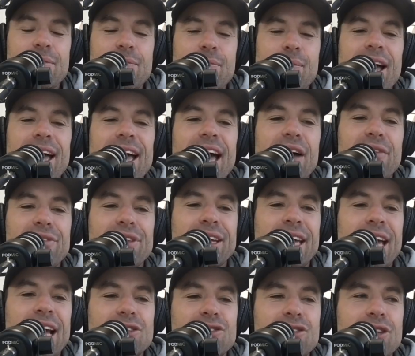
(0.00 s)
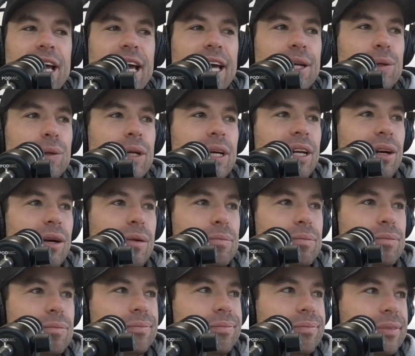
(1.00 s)
Mate, how have the country handled it?
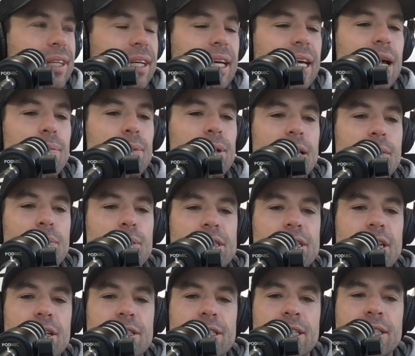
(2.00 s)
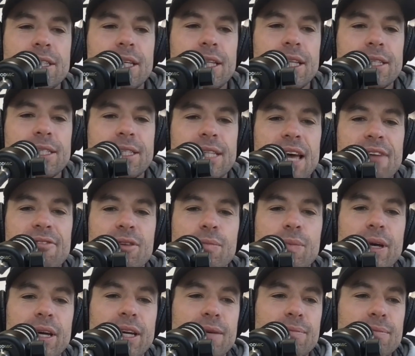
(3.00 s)
I'm a couple of episodes into this David
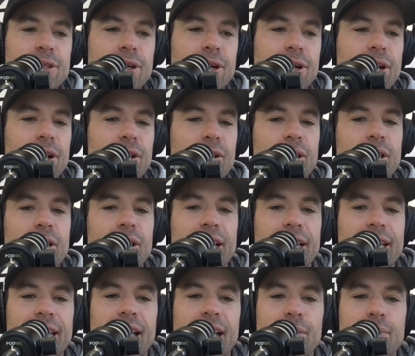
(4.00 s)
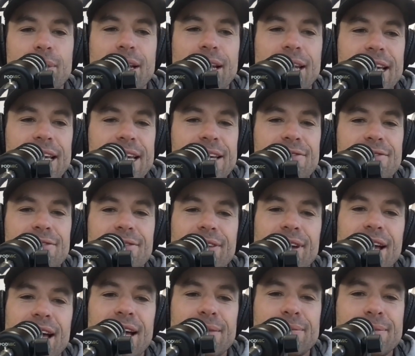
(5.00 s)
Beckham doco, and I can't believe
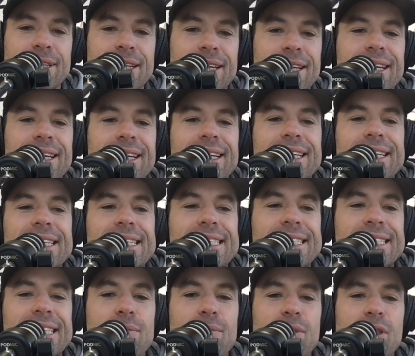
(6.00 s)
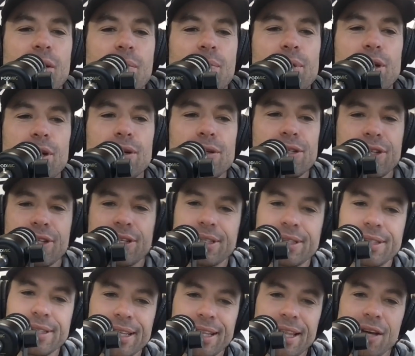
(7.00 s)
some of the abuse
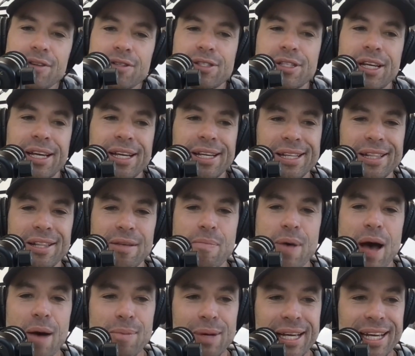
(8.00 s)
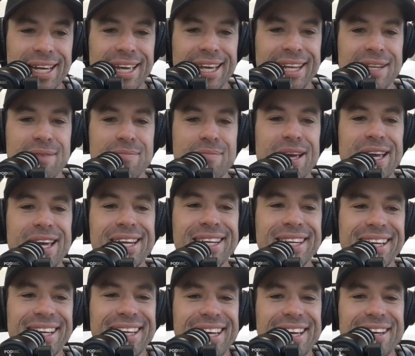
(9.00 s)
the public and the
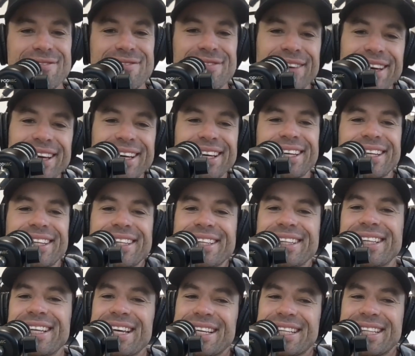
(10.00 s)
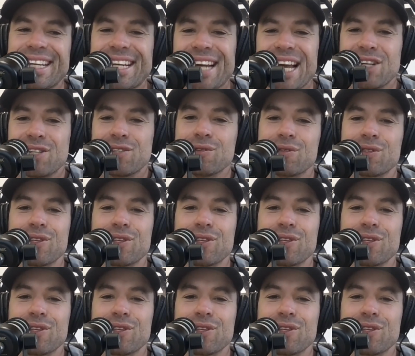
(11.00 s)
media give their national